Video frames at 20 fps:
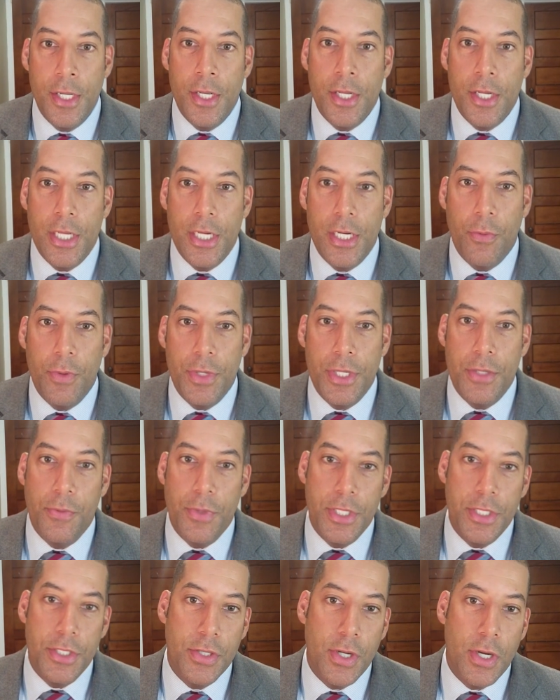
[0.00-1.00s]

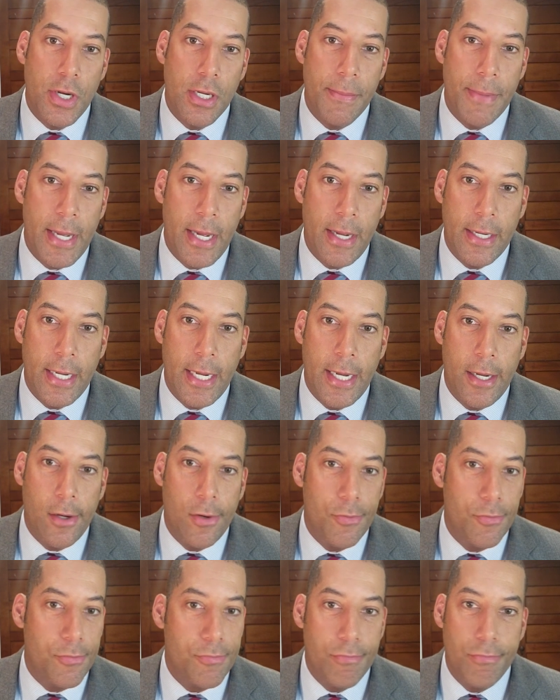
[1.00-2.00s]
when you talk about
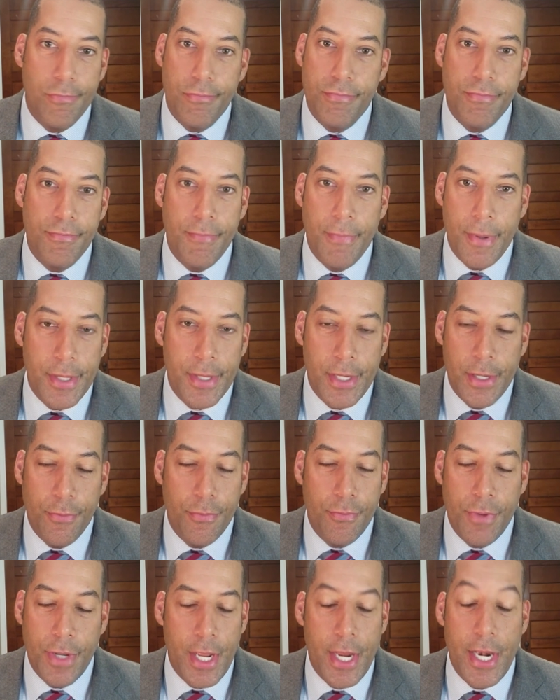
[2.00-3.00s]
how,
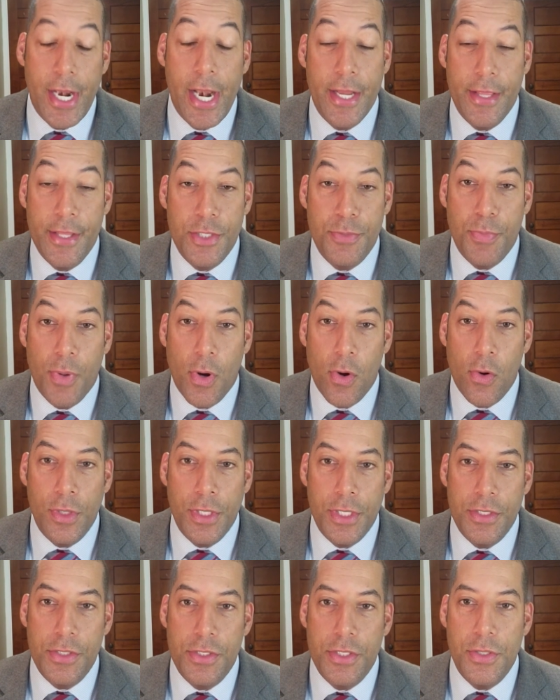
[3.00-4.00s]
in any of these
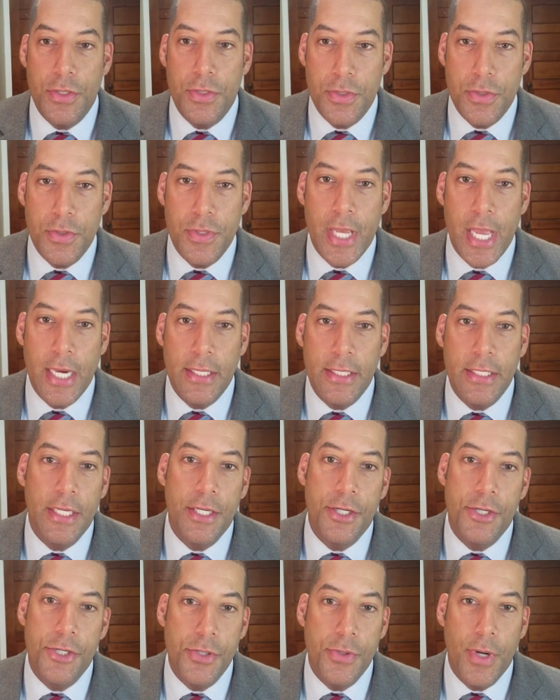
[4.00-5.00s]
pollings, do you get at the
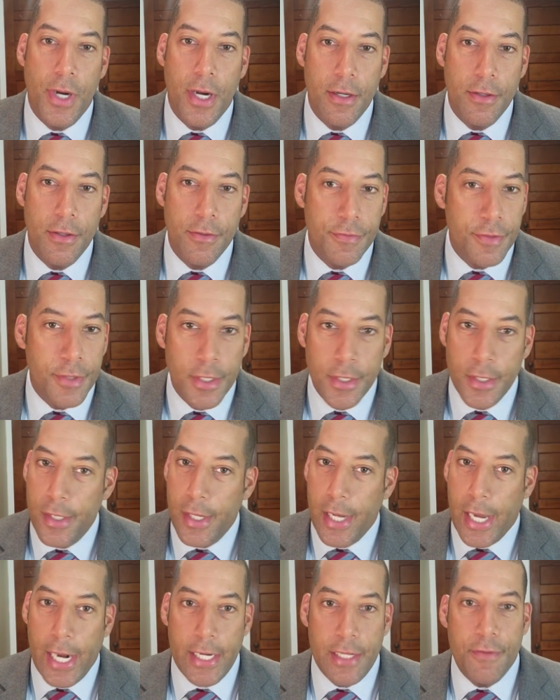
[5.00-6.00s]
issue of
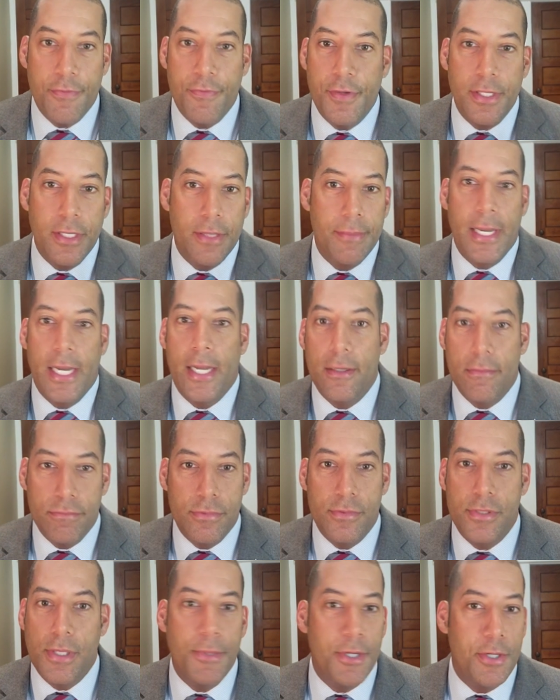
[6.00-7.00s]
how do you feel about
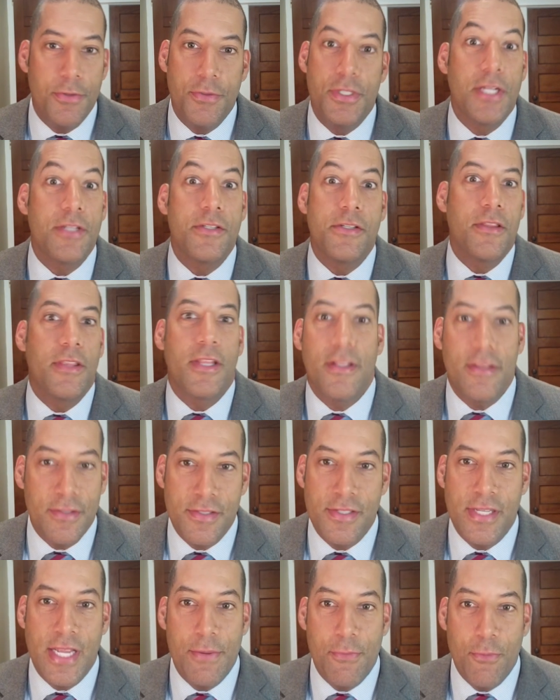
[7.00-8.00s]
somebody who doesn't think the
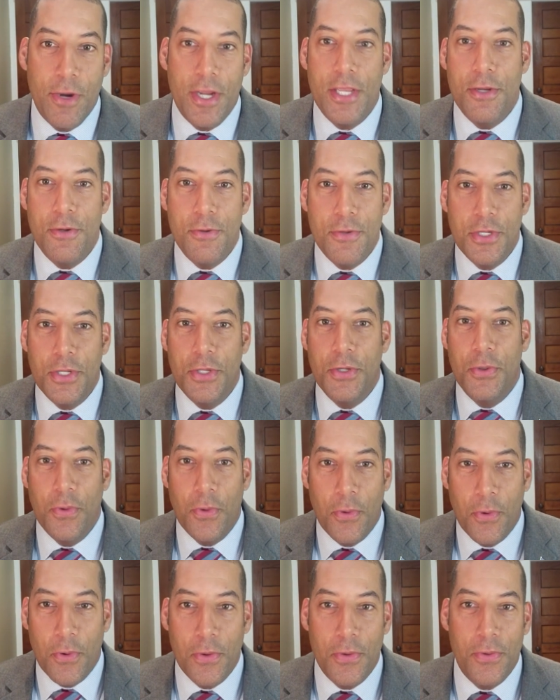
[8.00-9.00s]
same way you do?
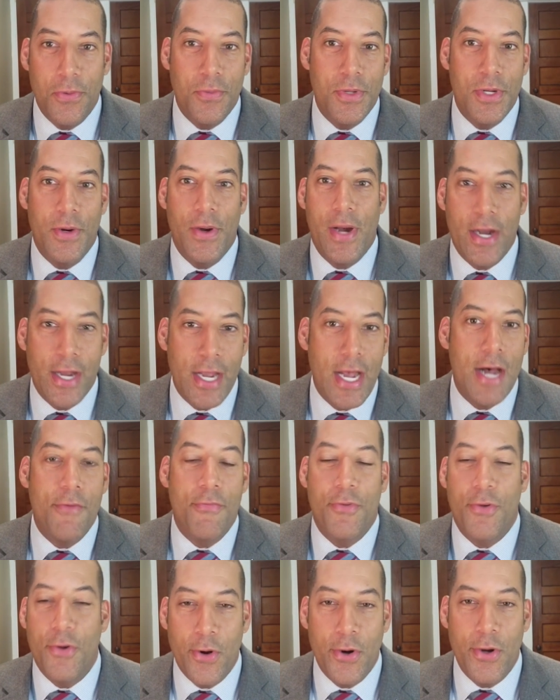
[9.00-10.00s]
Or, how
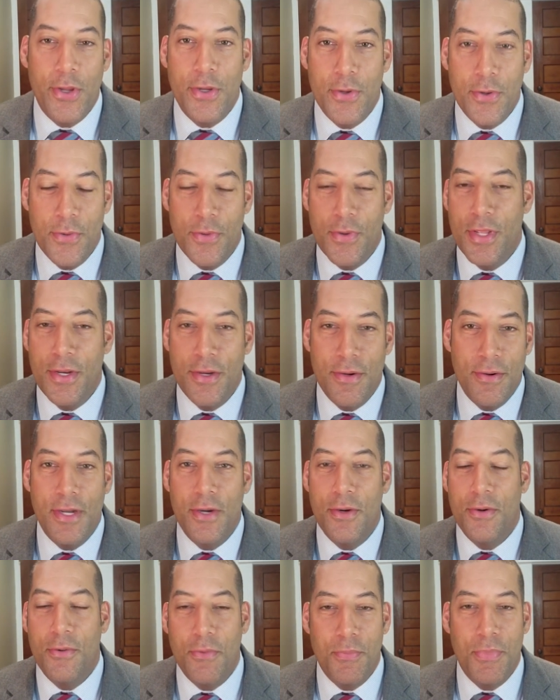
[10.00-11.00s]
confident are you
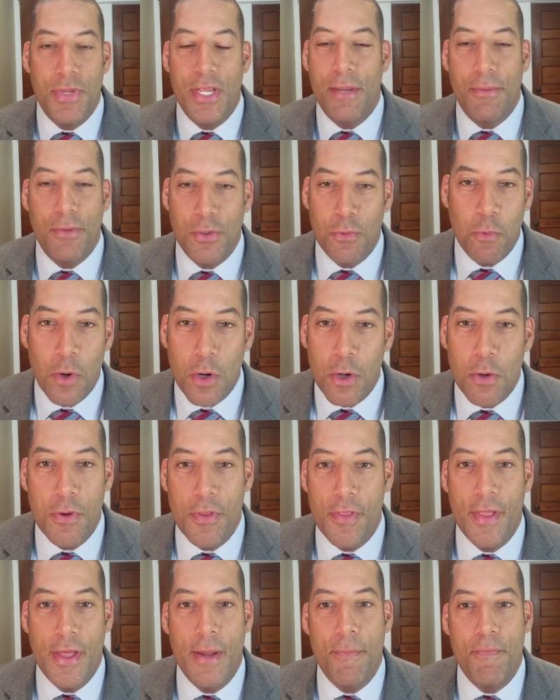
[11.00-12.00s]
in being able to work
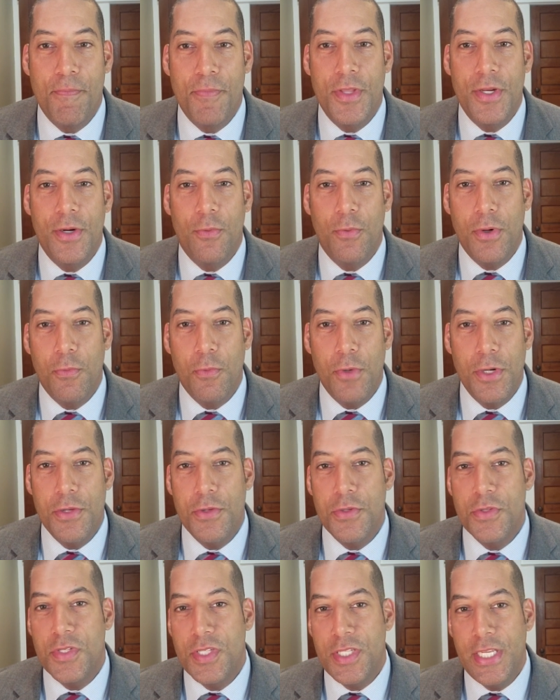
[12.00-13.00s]
with them? What are
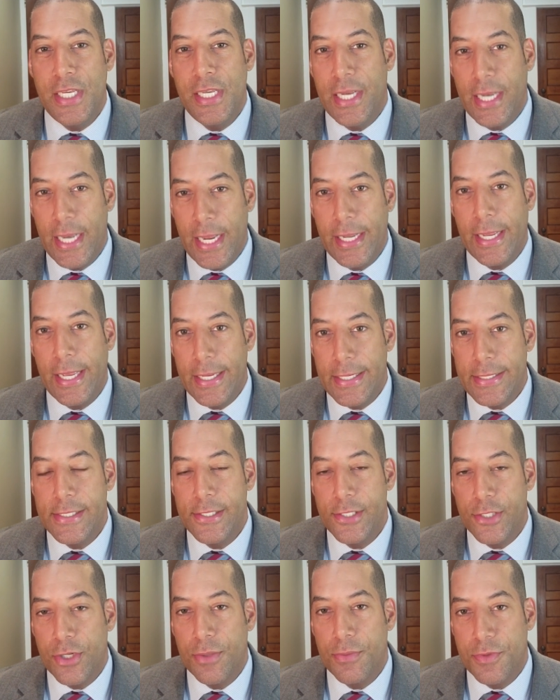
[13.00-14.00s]
you seeing, I guess,
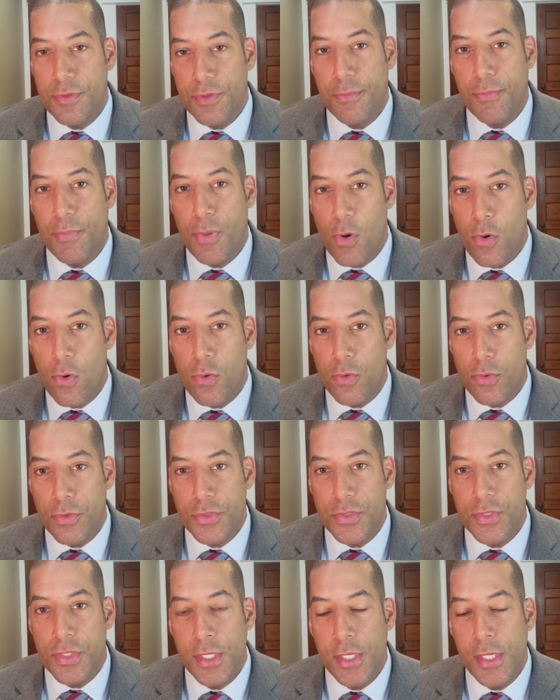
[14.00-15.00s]
in terms of the
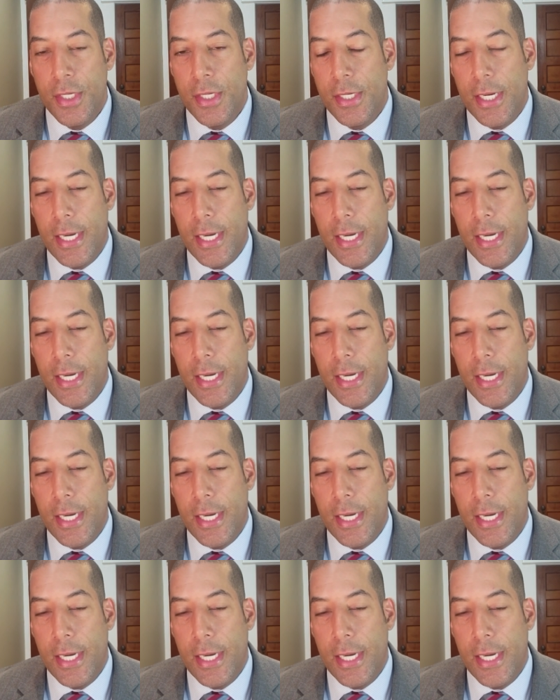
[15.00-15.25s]
polls?